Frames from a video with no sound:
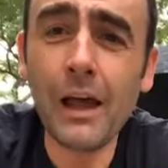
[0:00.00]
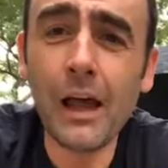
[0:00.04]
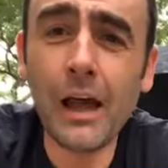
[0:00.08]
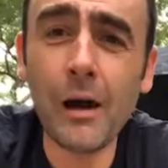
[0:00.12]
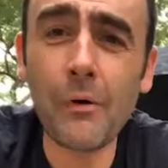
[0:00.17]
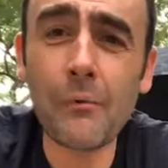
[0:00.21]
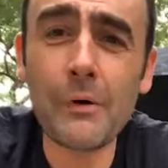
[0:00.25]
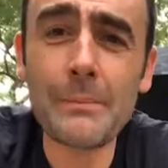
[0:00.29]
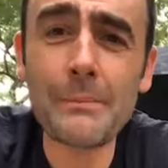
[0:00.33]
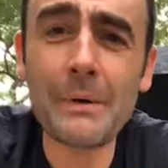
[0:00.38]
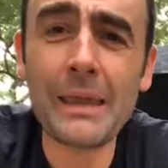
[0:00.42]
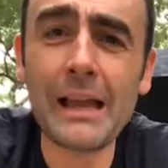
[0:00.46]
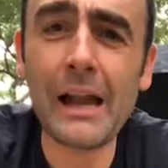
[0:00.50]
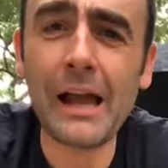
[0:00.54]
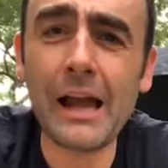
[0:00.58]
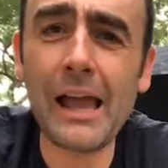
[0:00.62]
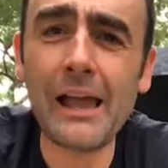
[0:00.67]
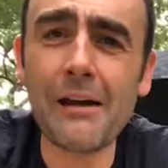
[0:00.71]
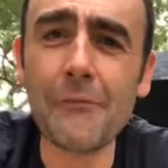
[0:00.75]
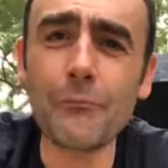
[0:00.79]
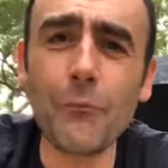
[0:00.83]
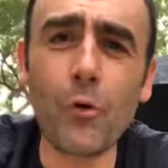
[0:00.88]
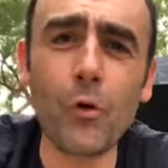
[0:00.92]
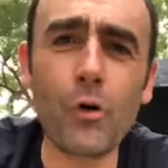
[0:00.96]
Uh, we may not
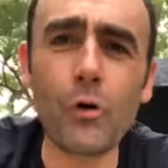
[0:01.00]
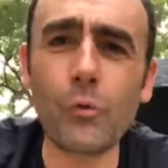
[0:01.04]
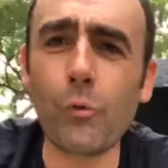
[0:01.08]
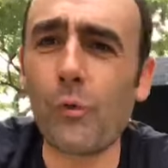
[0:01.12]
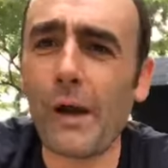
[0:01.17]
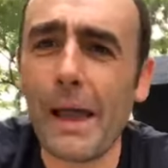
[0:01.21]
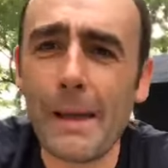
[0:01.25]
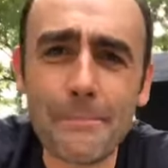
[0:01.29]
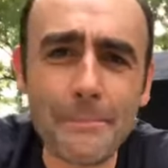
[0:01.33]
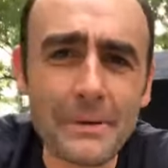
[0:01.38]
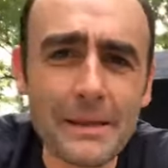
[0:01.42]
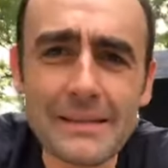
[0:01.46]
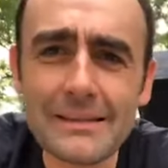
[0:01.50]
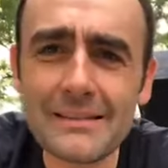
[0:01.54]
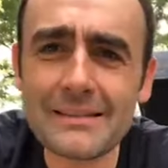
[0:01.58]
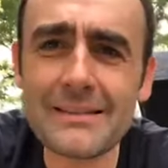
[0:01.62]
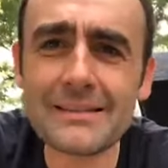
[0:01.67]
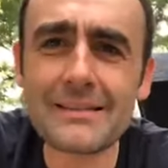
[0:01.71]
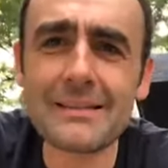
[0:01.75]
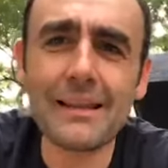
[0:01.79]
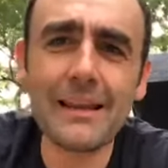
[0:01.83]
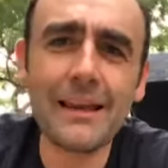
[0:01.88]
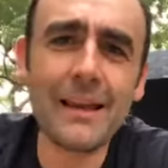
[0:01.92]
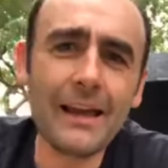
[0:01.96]
have more
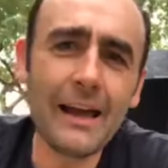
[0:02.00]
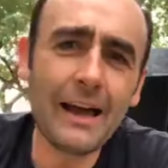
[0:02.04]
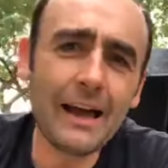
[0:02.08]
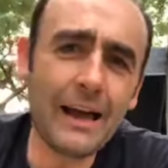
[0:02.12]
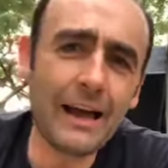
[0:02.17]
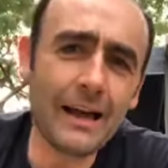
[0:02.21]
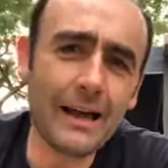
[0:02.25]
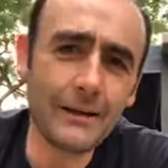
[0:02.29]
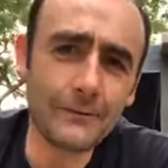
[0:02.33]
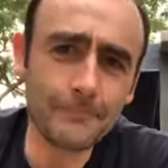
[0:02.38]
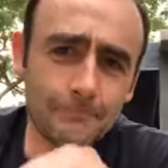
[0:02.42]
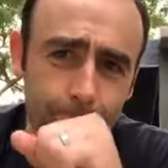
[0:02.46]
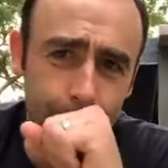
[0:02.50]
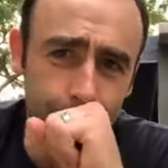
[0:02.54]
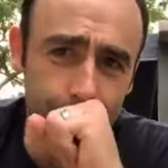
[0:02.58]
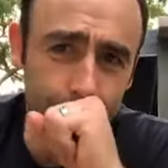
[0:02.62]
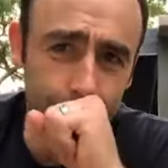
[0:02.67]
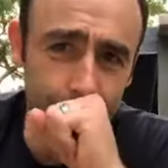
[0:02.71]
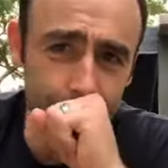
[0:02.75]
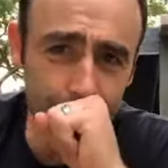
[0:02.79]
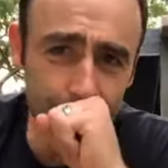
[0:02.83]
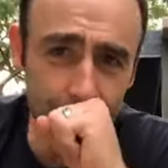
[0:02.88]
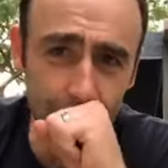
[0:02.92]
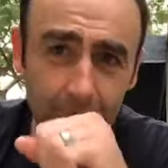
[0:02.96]
weapons uh,
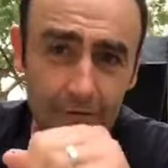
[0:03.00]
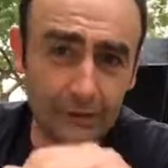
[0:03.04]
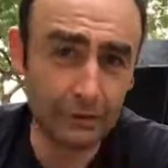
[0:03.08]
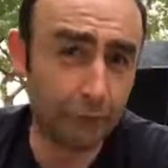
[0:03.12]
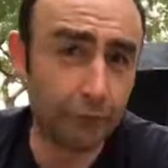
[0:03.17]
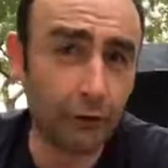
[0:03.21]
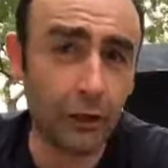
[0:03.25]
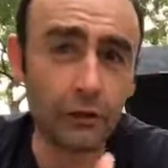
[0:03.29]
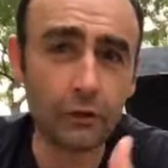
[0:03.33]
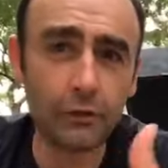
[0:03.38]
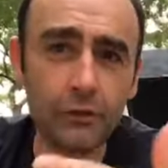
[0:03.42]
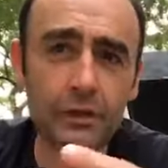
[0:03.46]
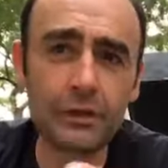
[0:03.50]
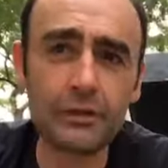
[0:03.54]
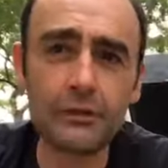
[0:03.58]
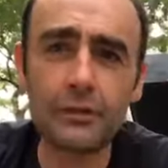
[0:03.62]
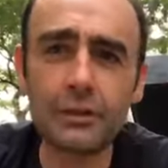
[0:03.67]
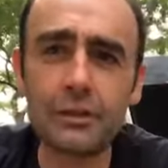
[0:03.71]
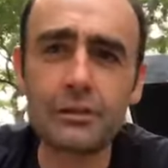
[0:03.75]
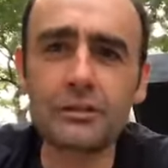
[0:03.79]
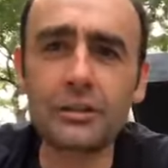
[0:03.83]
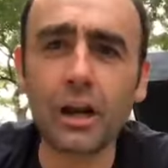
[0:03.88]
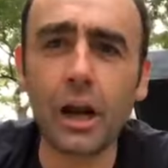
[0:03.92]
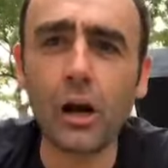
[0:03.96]
to follow the,
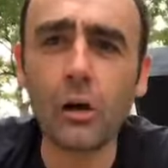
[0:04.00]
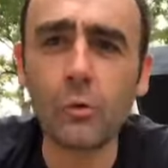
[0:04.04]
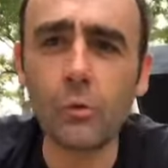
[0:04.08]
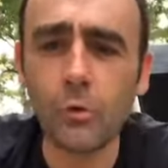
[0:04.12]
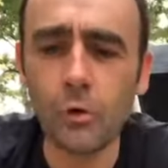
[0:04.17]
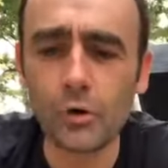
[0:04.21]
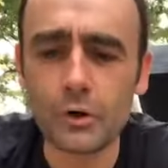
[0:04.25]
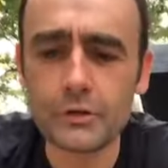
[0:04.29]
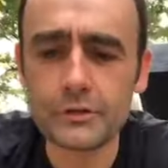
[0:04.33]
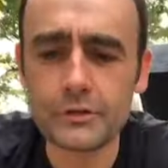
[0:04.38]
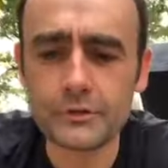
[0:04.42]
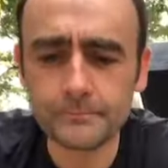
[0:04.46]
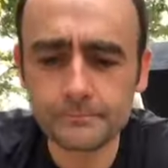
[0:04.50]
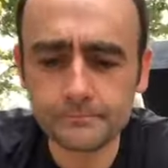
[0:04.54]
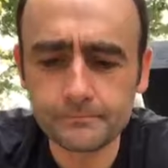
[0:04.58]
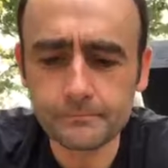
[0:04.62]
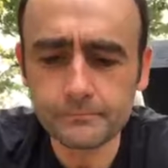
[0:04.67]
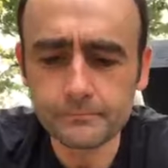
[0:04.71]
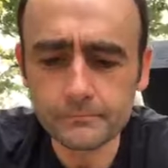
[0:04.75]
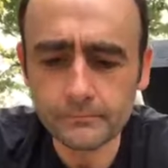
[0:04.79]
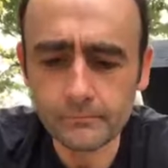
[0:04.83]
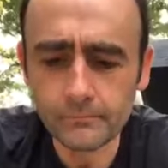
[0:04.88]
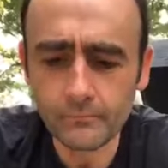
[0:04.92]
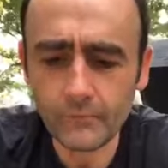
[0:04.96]
the Star Wars
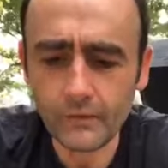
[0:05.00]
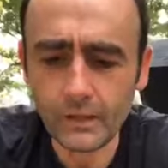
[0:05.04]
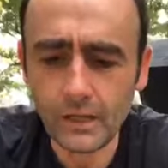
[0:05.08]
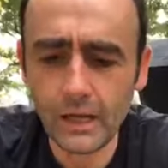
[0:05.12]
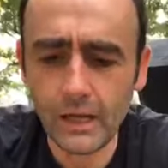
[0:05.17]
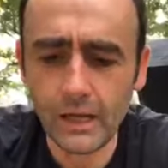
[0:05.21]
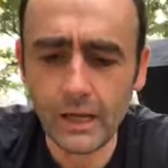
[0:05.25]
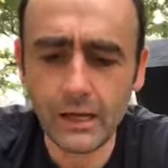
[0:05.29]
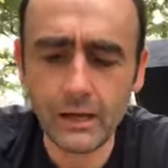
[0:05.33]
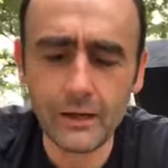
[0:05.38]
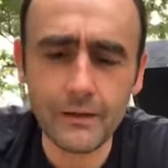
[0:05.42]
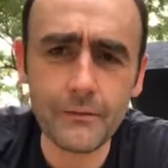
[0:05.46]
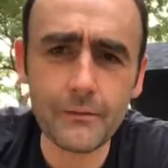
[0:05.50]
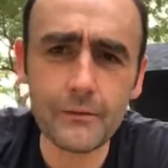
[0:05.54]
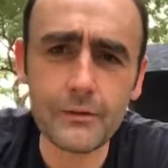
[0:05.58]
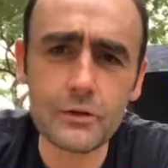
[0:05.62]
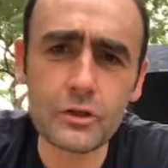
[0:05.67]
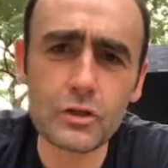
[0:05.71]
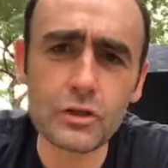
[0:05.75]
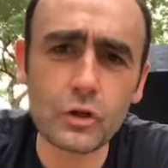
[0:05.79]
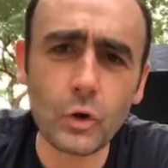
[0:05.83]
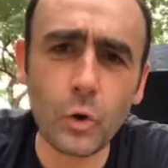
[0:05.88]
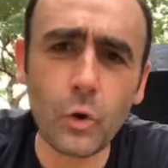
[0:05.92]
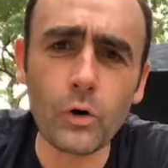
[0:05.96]
uh,
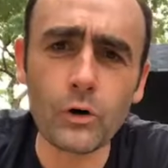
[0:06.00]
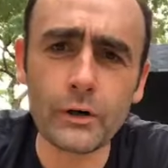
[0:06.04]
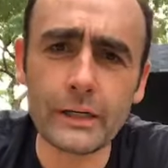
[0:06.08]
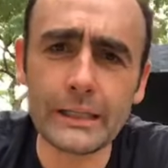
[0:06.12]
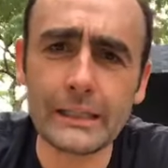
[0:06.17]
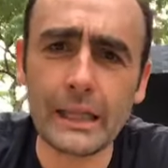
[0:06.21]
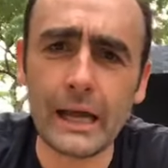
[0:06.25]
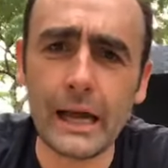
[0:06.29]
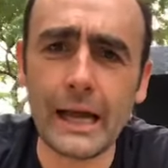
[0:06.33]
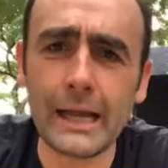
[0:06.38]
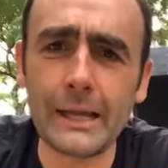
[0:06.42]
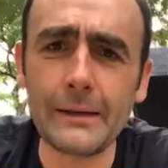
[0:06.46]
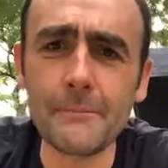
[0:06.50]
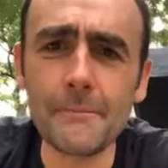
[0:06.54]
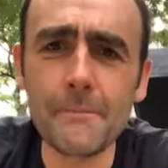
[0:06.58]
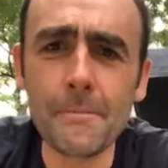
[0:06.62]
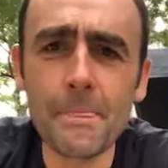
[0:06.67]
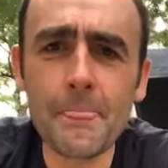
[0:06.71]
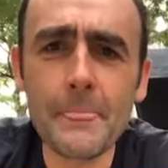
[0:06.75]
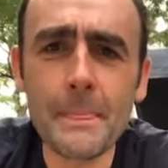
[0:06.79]
storyline.